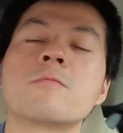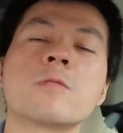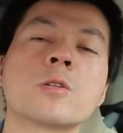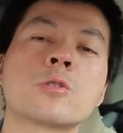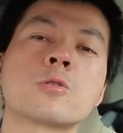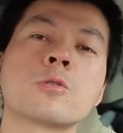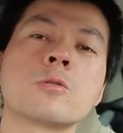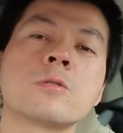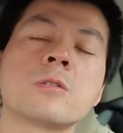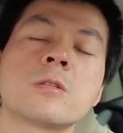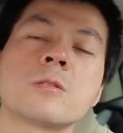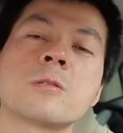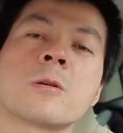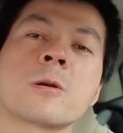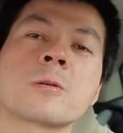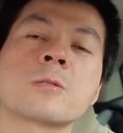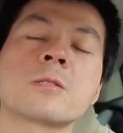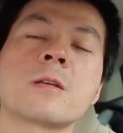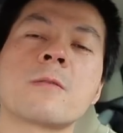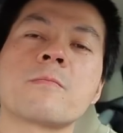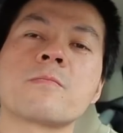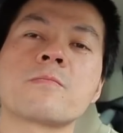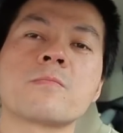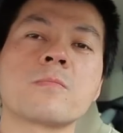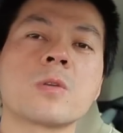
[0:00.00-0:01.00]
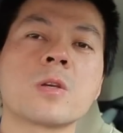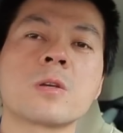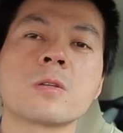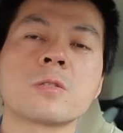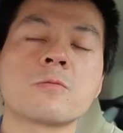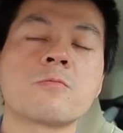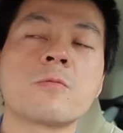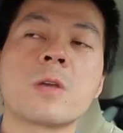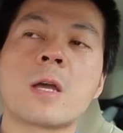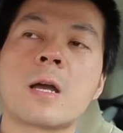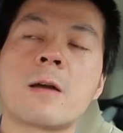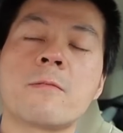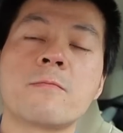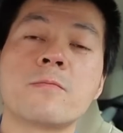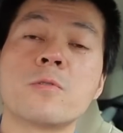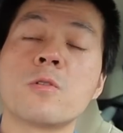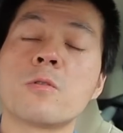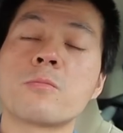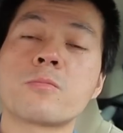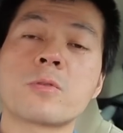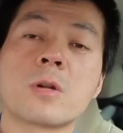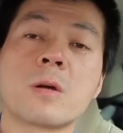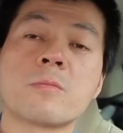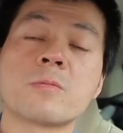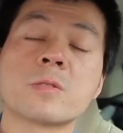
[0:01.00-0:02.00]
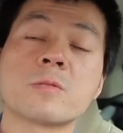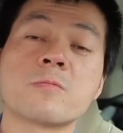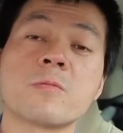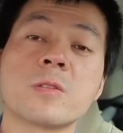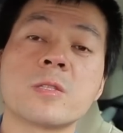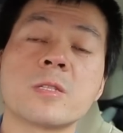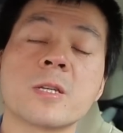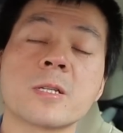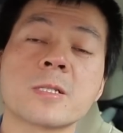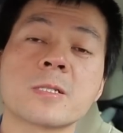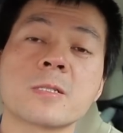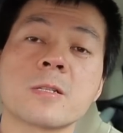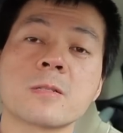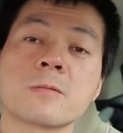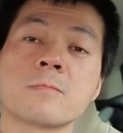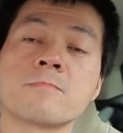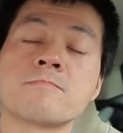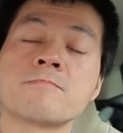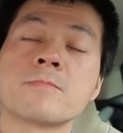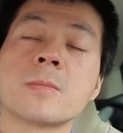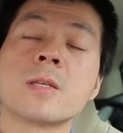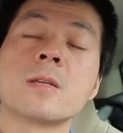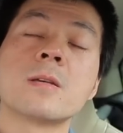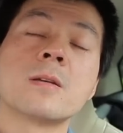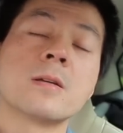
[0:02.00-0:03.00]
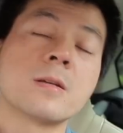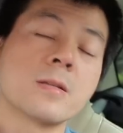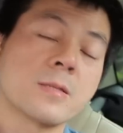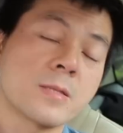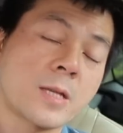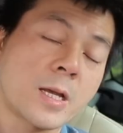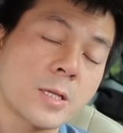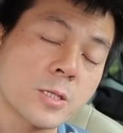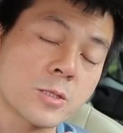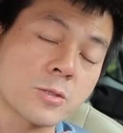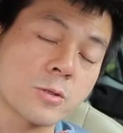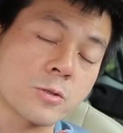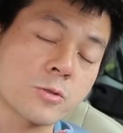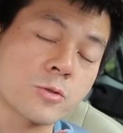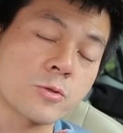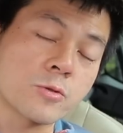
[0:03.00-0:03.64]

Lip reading: shouldn't deduct them because we have no problems with Teslas. That is not